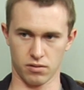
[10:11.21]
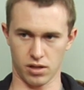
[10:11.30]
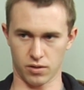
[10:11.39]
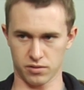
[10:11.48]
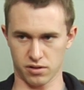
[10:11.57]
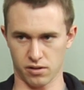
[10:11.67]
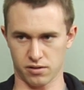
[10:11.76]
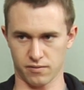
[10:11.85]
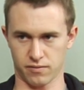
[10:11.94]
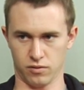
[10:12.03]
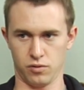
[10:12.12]
outskirts of
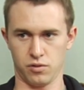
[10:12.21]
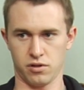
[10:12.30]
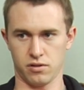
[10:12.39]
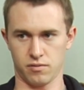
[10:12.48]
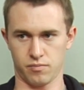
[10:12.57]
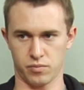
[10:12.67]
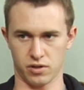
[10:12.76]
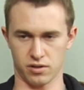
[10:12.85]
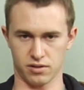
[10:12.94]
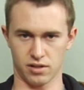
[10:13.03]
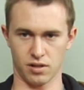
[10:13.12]
Fallujah, but
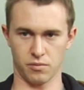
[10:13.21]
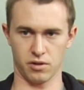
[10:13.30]
this time we